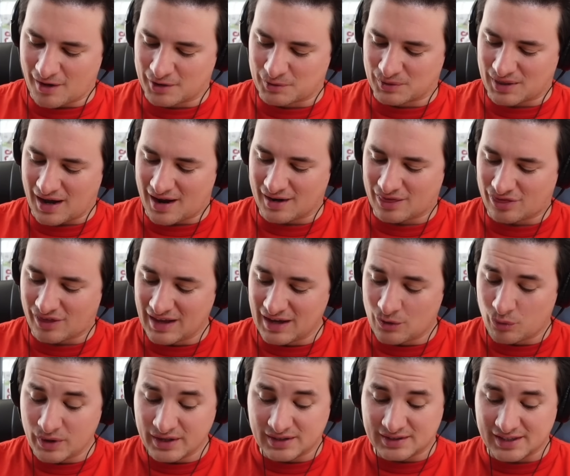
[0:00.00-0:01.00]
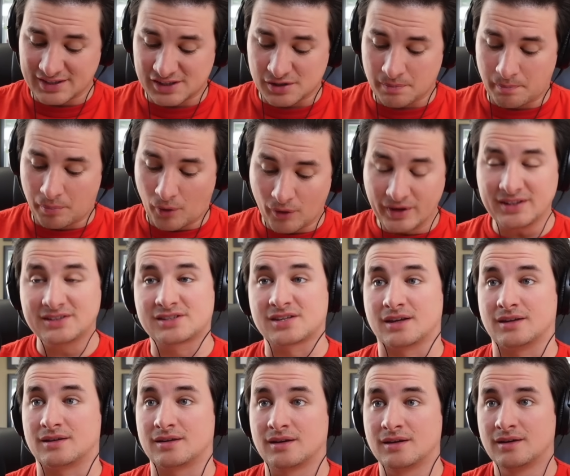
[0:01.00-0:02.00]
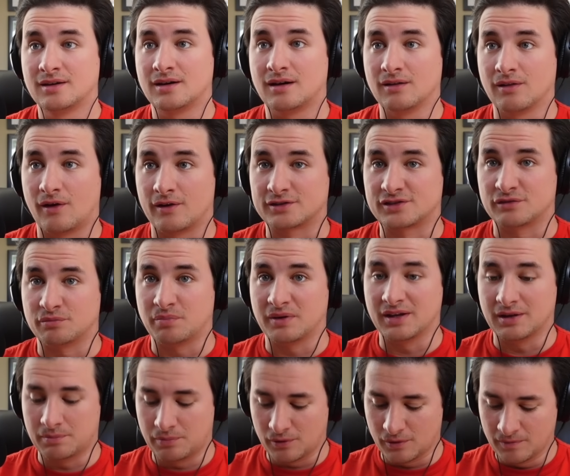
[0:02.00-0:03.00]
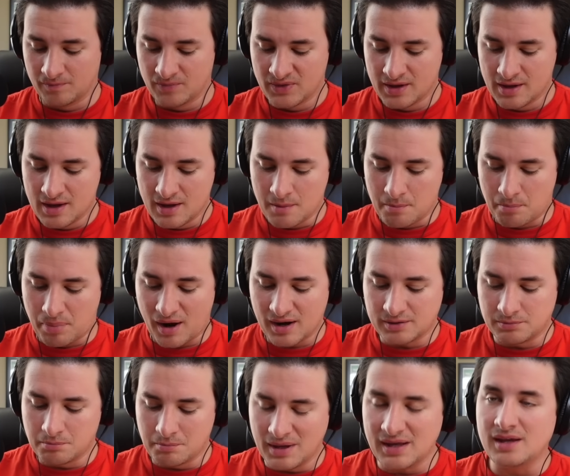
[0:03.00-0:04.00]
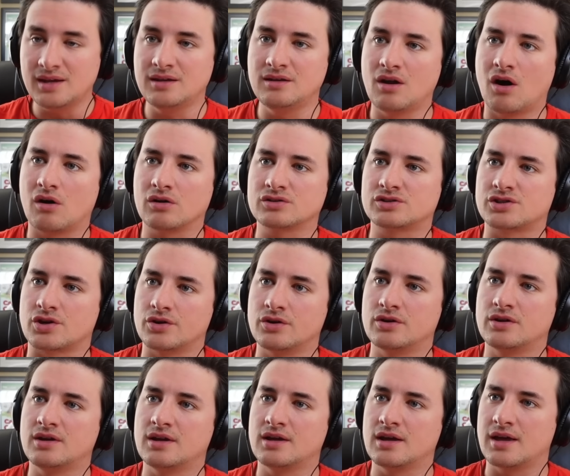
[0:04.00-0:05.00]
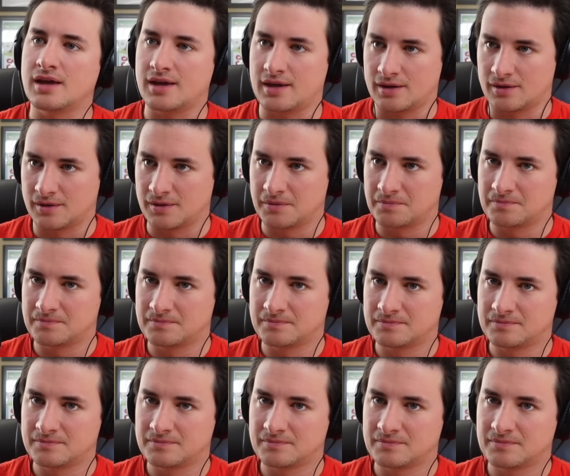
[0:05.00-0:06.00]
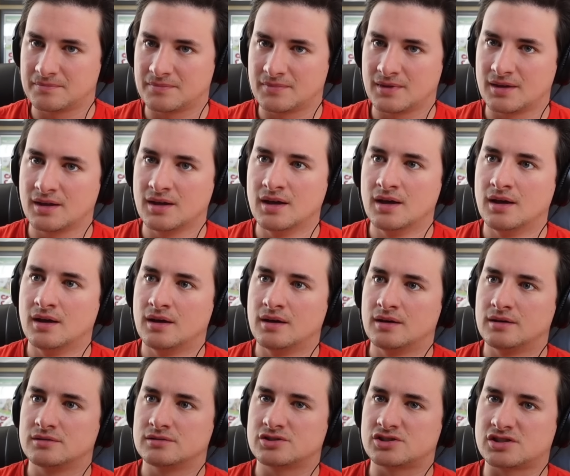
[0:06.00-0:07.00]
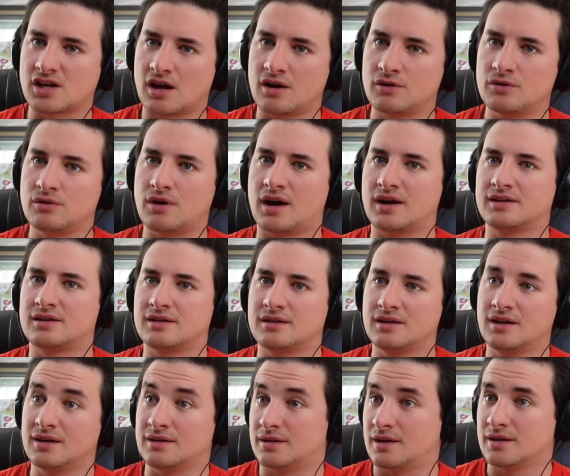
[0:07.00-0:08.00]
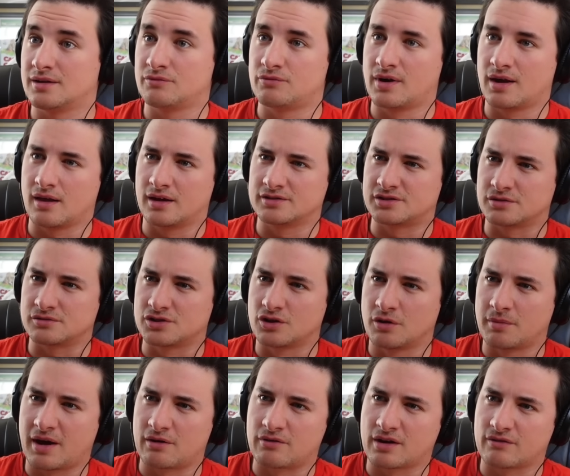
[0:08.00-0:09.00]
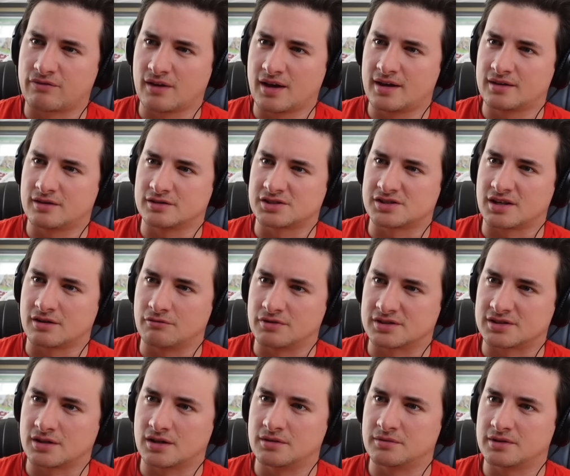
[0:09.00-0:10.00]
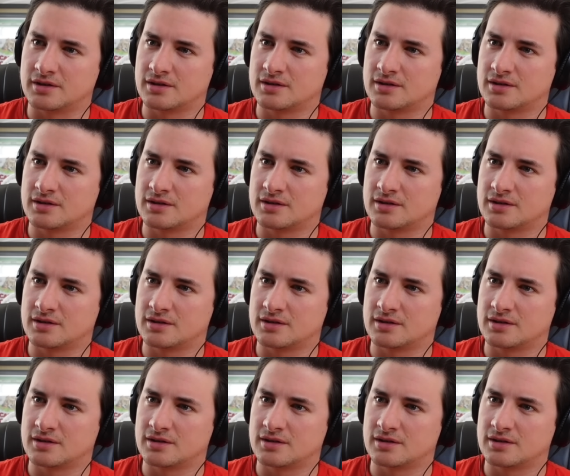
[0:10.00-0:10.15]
with, I think we disappointed a lot of people by me not turning heel. So, I didn't realize it was all about Ric Flair, the Sting retirement.